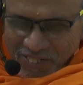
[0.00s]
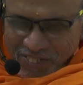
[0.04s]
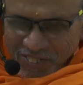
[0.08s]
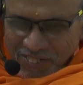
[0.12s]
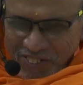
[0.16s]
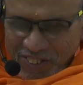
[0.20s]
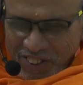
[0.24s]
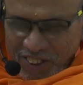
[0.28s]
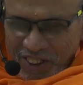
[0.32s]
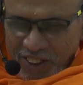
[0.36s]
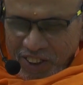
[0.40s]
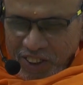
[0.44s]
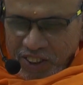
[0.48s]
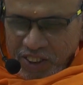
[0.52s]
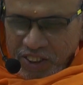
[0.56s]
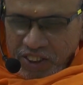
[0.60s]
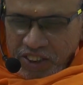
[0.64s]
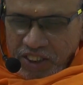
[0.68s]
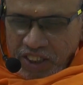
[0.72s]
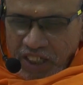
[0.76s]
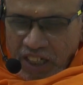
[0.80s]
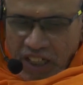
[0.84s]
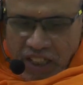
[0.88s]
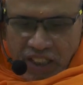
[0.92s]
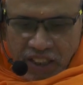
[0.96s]
with
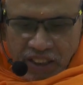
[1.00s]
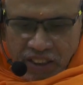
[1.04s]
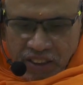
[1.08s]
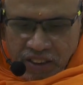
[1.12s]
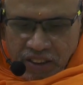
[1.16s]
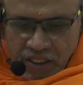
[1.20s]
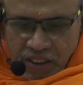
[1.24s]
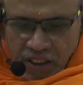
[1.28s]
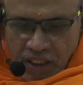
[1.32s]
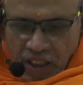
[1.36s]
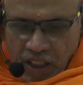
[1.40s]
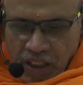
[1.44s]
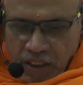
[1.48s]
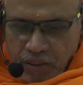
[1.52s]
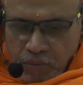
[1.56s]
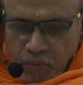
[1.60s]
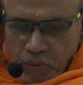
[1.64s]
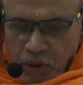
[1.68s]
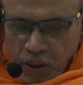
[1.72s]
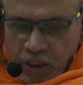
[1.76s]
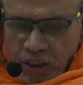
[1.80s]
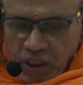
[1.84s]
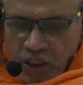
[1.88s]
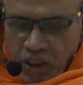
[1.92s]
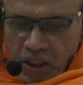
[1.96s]
understanding that
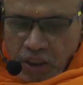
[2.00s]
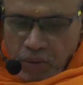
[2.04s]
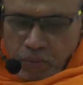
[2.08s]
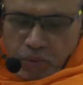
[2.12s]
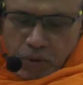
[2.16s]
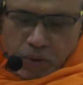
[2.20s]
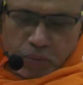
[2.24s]
Atma cannot be